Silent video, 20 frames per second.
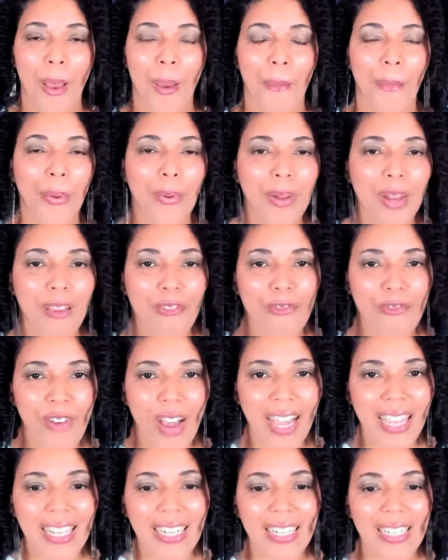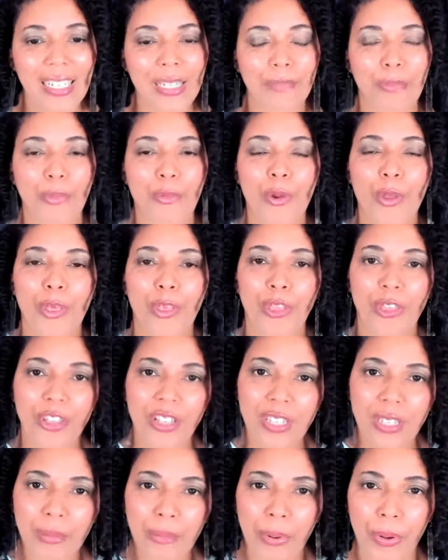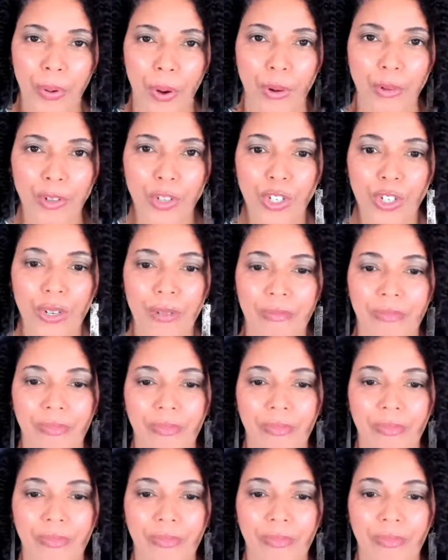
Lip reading: But what I find is with this approach,